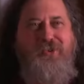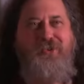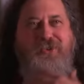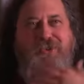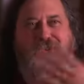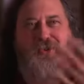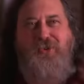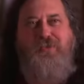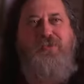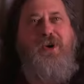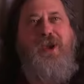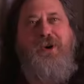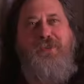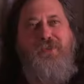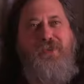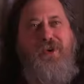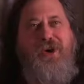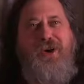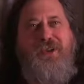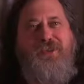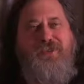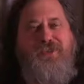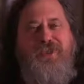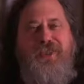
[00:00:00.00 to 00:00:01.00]
You might
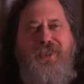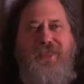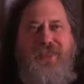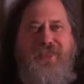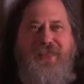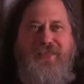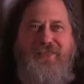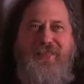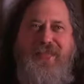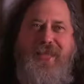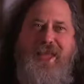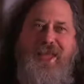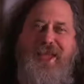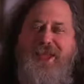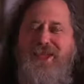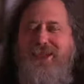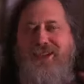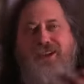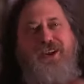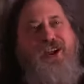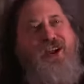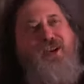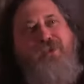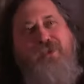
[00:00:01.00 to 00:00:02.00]
want A
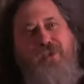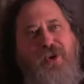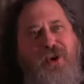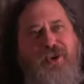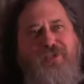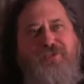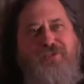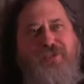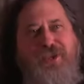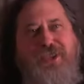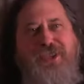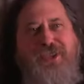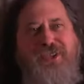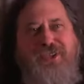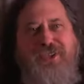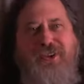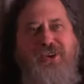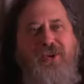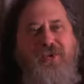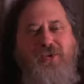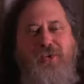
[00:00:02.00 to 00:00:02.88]
and I want B.